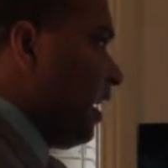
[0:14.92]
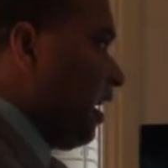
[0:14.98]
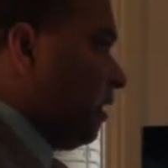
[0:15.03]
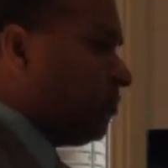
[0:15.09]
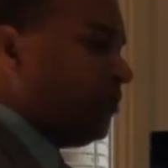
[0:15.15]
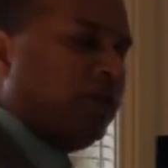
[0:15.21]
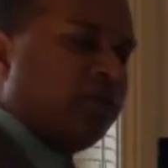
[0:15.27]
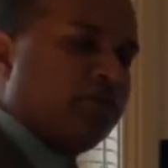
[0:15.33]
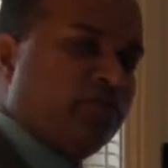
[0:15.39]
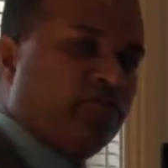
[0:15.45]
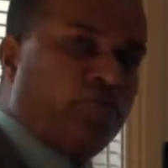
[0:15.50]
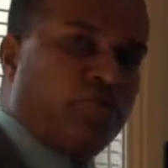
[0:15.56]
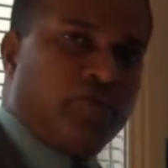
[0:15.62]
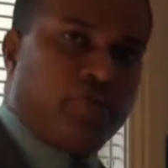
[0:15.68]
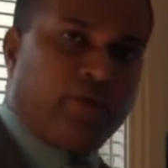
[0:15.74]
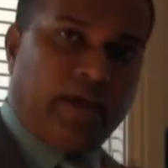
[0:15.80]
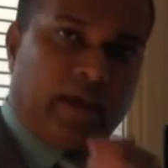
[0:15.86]
I'm going
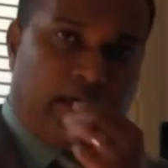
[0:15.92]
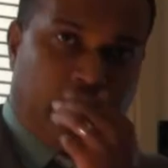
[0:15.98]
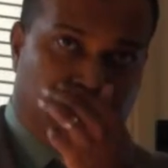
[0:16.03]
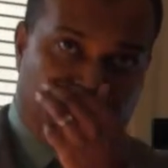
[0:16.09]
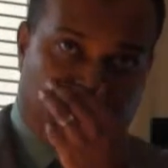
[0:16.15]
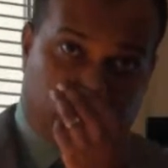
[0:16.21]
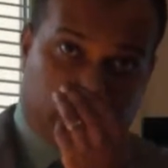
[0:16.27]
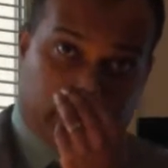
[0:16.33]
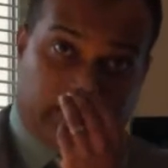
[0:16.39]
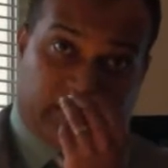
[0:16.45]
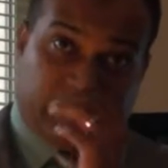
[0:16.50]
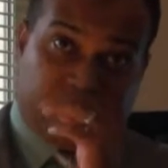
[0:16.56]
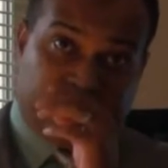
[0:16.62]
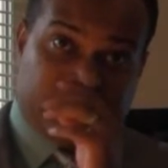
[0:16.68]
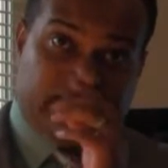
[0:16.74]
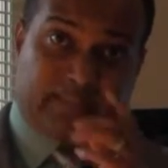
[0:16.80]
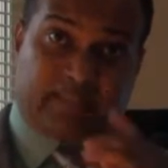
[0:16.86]
through now all the
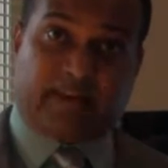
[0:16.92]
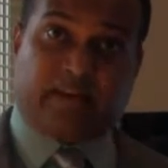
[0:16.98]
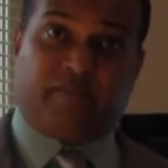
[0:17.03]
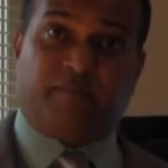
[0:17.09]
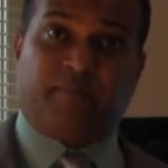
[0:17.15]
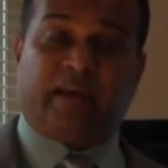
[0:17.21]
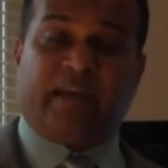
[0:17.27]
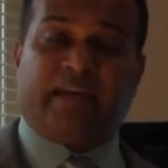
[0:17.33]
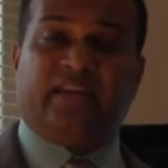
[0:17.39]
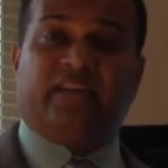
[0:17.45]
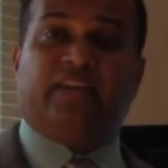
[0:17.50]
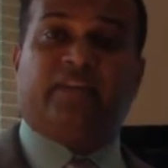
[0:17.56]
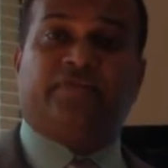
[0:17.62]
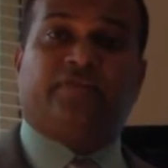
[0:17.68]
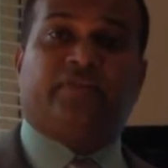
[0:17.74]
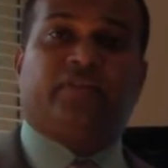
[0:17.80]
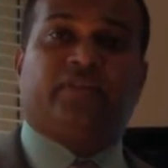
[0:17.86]
things that have made a
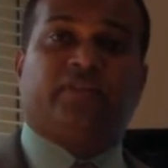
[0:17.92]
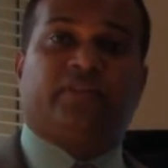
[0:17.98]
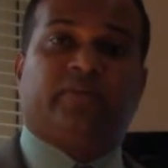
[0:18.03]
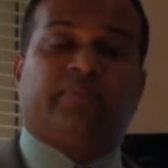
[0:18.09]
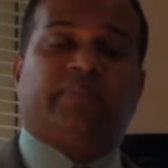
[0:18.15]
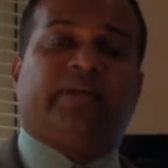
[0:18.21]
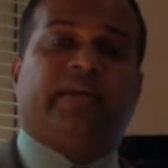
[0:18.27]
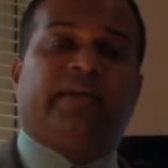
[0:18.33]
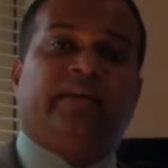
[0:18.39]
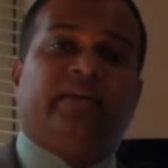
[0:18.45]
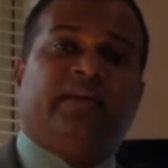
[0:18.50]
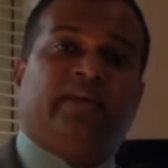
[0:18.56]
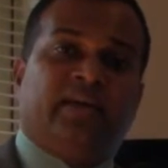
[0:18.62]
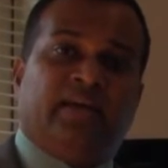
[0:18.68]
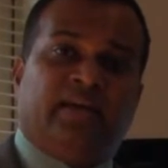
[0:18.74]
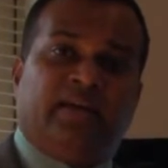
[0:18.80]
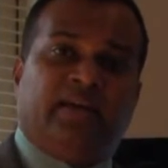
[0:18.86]
difference to me
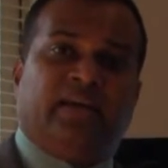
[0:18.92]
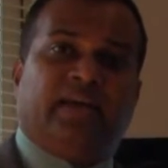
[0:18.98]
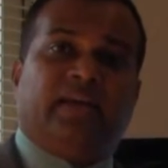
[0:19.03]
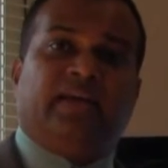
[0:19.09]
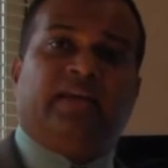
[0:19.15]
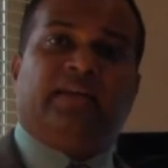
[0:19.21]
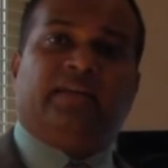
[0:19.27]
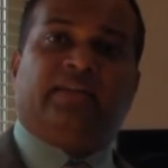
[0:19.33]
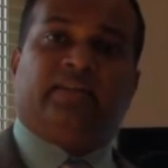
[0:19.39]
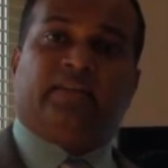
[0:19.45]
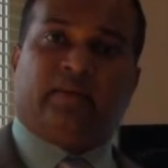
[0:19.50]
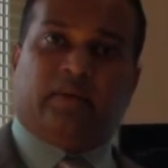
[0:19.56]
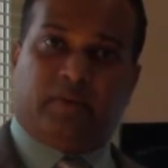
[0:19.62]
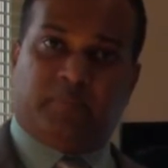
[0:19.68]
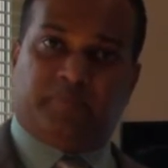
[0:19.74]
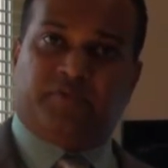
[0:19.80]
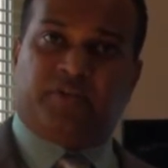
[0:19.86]
in
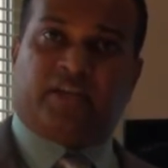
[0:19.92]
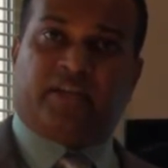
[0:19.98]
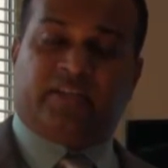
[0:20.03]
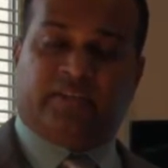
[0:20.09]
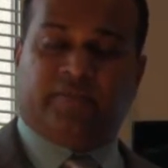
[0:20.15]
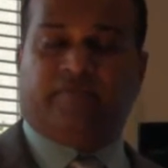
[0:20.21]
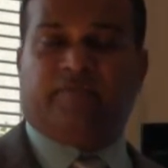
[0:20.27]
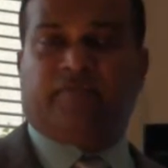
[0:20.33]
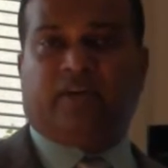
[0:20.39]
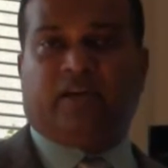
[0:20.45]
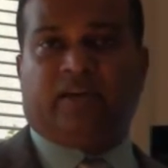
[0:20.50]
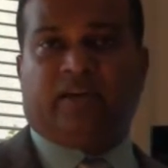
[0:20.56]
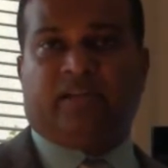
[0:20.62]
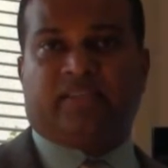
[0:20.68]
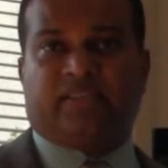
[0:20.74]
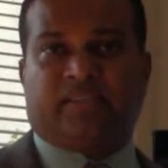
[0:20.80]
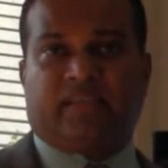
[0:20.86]
the objective
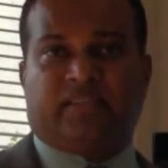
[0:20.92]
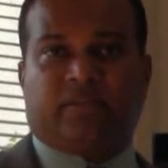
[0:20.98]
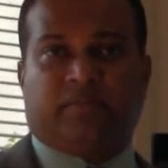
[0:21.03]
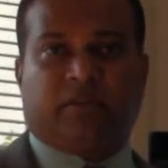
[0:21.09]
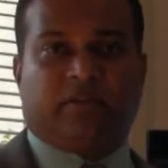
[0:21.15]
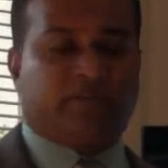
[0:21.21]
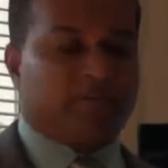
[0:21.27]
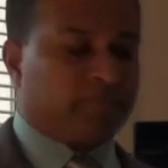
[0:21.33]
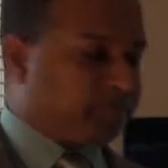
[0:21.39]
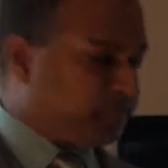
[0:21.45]
assessment.